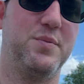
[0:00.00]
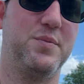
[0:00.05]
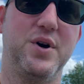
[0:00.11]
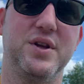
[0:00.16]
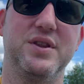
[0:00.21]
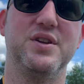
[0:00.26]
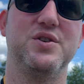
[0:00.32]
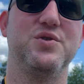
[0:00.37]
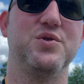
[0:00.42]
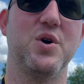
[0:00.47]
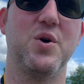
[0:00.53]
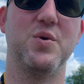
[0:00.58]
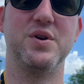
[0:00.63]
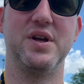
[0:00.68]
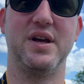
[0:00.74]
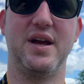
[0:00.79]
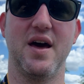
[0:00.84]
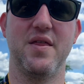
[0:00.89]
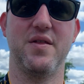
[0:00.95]
put the drone
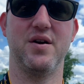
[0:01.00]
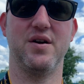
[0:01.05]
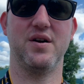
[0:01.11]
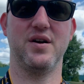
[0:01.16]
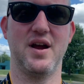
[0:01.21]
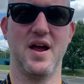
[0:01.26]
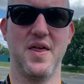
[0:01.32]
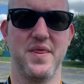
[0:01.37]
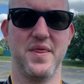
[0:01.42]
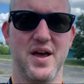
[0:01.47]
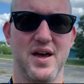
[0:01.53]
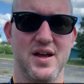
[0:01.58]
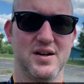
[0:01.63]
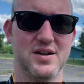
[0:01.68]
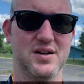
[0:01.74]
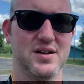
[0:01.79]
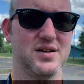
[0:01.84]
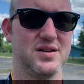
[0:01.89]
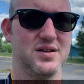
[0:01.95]
together and then